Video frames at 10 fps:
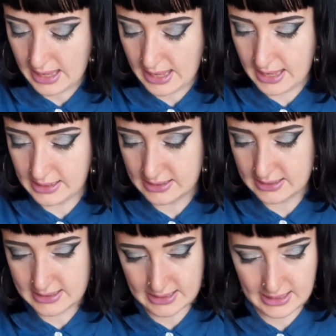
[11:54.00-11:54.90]

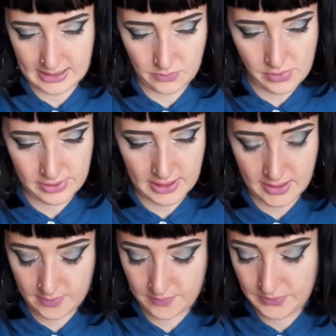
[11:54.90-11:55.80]
ending it with
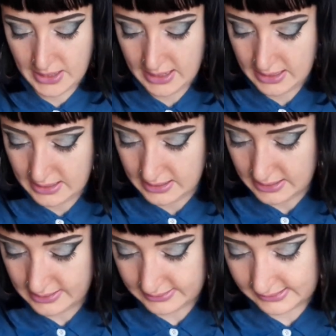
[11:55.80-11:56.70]
him.
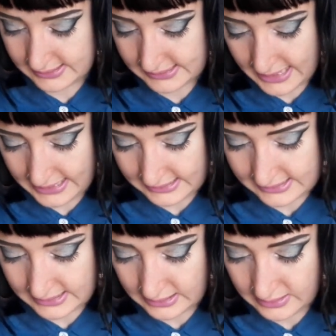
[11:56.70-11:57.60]
It says,